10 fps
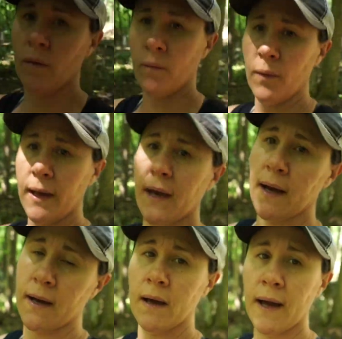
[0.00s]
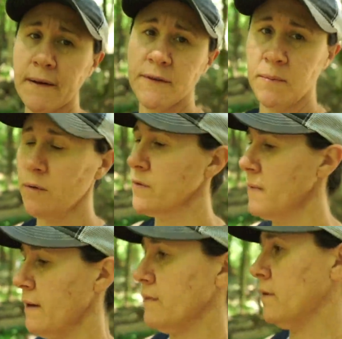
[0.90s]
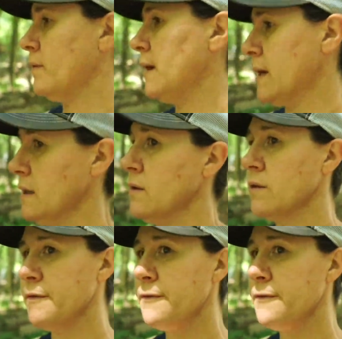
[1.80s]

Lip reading: We have to move them every week. The